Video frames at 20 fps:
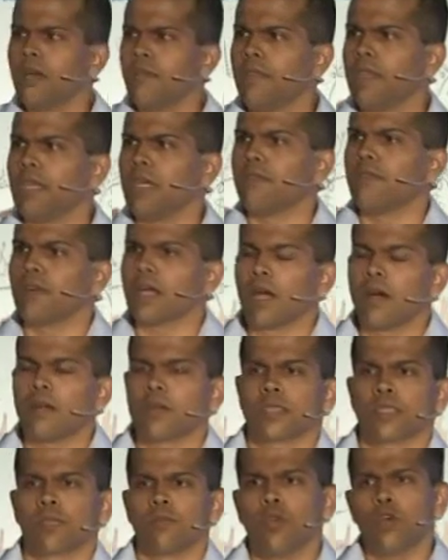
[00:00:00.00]
We have
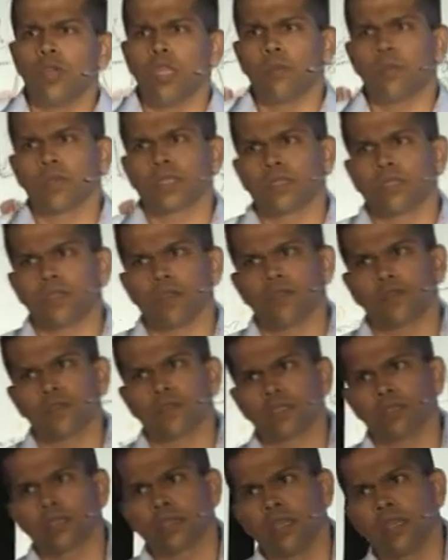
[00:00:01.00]
accountants and bookkeepers in the
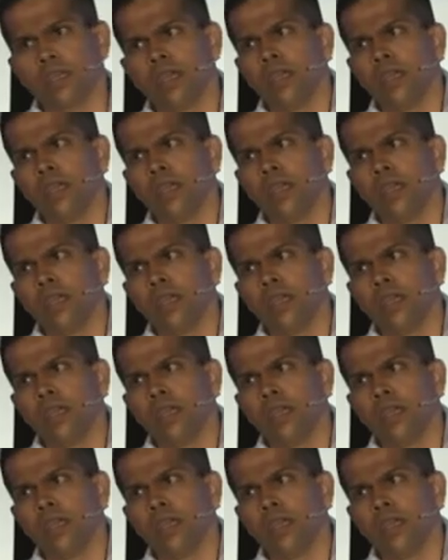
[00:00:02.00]
office.